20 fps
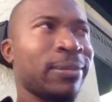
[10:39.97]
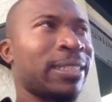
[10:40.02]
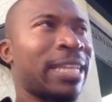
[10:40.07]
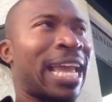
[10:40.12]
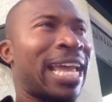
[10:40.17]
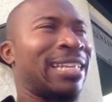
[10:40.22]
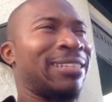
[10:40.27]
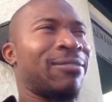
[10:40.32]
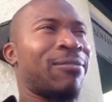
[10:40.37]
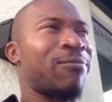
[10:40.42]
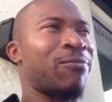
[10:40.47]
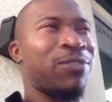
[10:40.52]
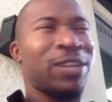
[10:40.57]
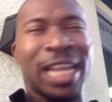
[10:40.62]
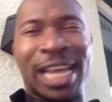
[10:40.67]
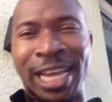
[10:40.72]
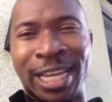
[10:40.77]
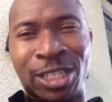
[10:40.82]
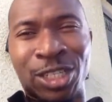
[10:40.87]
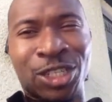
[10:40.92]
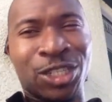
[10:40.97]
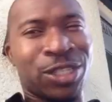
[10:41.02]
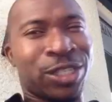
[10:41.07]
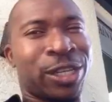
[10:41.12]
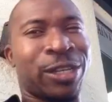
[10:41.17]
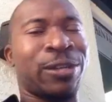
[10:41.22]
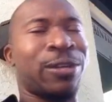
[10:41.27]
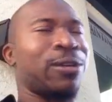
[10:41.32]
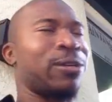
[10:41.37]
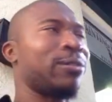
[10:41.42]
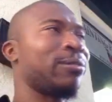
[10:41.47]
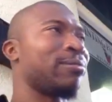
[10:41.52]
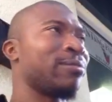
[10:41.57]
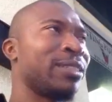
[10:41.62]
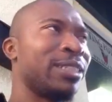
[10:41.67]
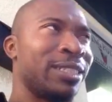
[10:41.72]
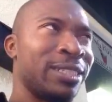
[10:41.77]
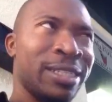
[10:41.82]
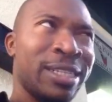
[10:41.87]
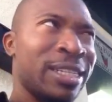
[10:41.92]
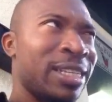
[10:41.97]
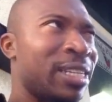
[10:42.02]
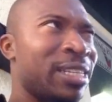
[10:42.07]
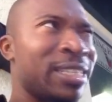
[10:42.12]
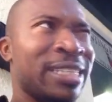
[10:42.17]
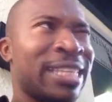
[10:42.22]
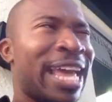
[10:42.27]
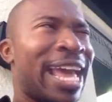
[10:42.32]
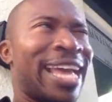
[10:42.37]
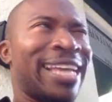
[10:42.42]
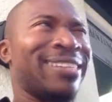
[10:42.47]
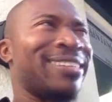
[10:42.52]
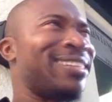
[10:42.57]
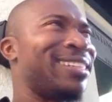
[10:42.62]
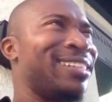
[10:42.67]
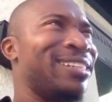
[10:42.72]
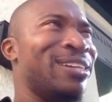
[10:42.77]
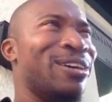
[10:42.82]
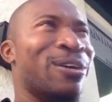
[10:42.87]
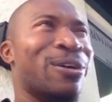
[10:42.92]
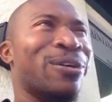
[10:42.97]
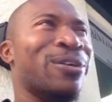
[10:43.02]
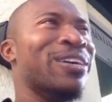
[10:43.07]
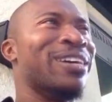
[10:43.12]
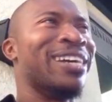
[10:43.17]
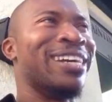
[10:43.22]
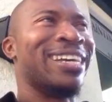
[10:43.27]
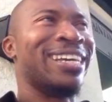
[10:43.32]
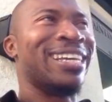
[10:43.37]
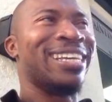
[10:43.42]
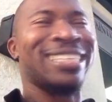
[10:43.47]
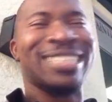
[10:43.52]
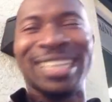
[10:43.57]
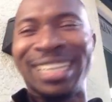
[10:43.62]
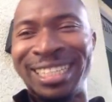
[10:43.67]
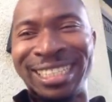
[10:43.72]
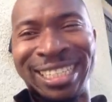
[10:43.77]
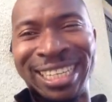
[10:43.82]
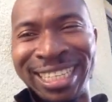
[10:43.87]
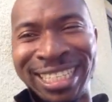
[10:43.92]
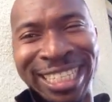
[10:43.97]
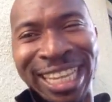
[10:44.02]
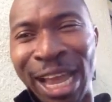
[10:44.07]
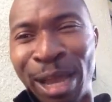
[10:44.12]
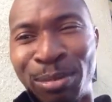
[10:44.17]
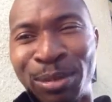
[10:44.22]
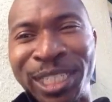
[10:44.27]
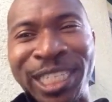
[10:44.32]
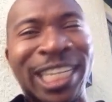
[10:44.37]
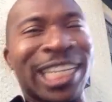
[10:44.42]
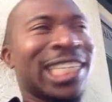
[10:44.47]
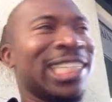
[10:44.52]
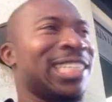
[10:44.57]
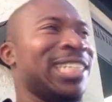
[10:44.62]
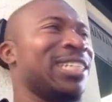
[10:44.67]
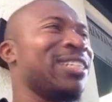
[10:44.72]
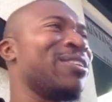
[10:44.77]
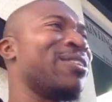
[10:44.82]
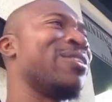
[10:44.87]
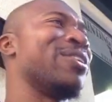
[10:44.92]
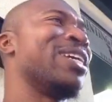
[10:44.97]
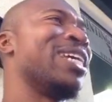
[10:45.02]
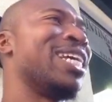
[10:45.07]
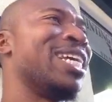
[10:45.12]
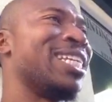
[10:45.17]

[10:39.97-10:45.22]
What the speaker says: that flesh, you know. That, you know, it's a deception, you know,